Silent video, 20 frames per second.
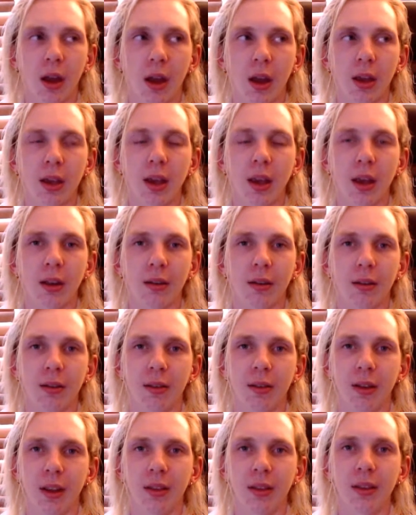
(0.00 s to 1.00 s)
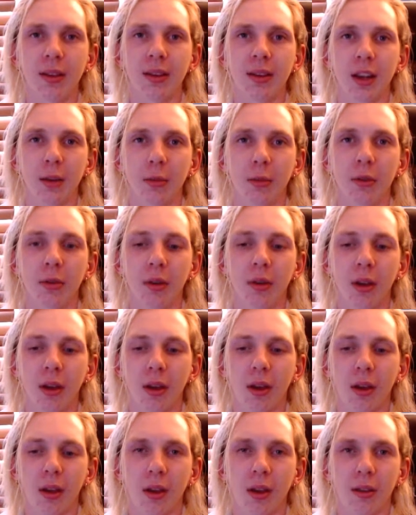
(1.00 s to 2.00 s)
Again, in the demo,
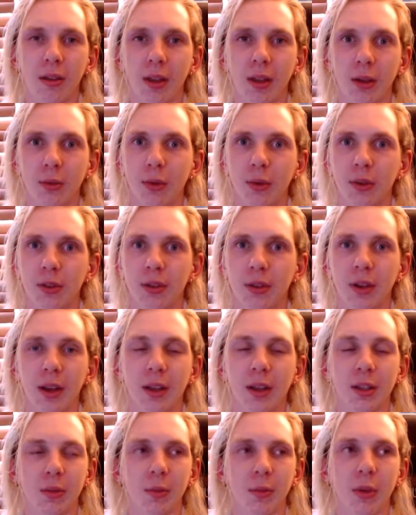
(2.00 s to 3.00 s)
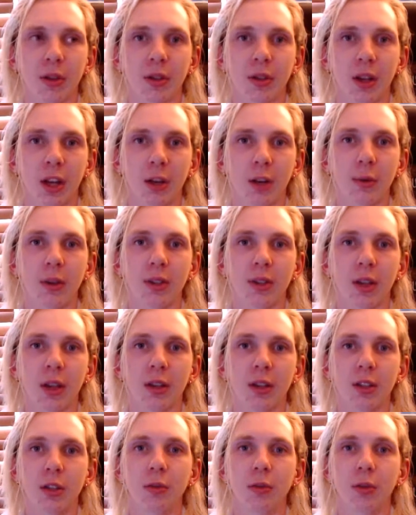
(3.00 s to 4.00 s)
there wasn't as much enemies
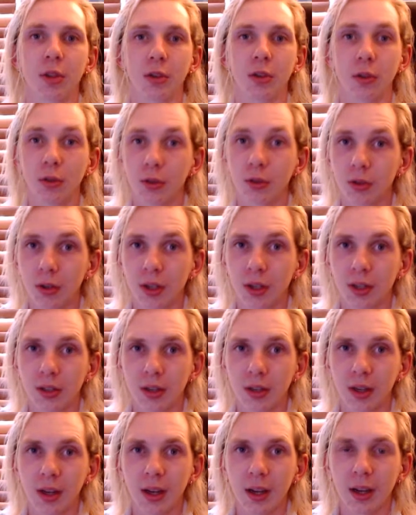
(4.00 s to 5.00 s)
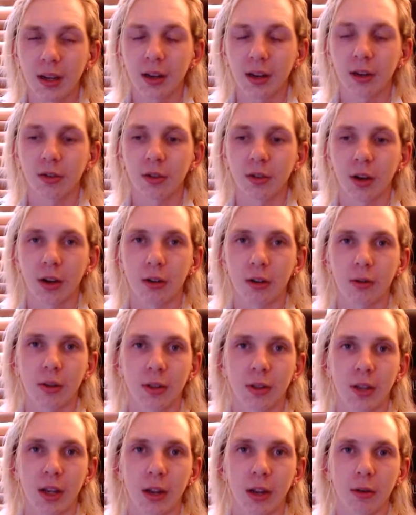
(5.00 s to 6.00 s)
as you would usually see in a Dragon
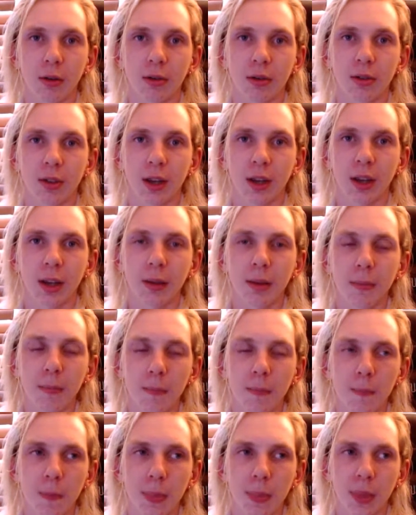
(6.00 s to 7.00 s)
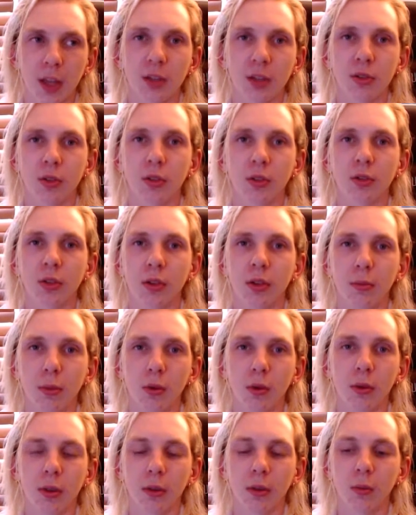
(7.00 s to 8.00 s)
Quest Heroes game. There's usually
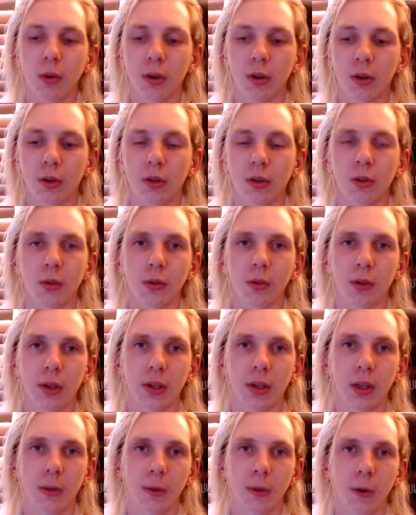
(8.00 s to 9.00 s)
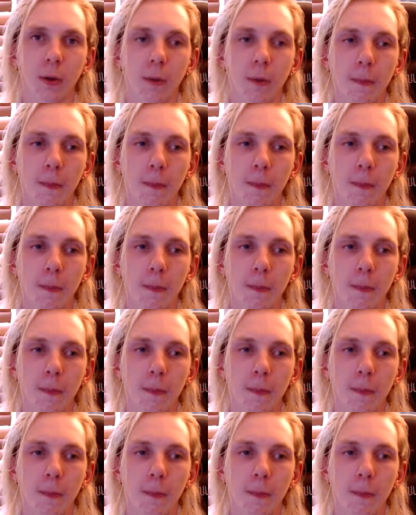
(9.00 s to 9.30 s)
more than what you saw in the demo.